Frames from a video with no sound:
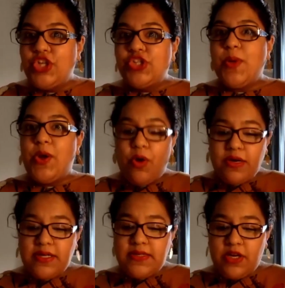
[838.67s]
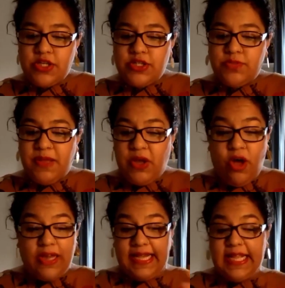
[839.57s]
So in order to be
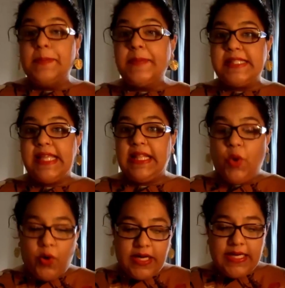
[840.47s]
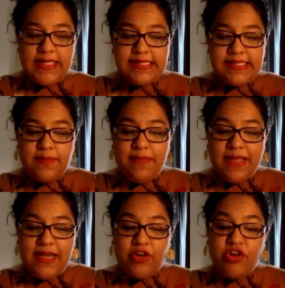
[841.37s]
all-encompassing, the ordinance
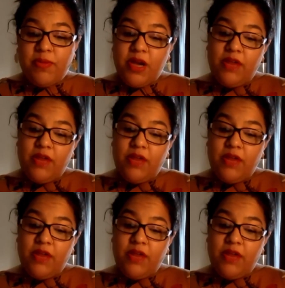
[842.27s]
made it a criminal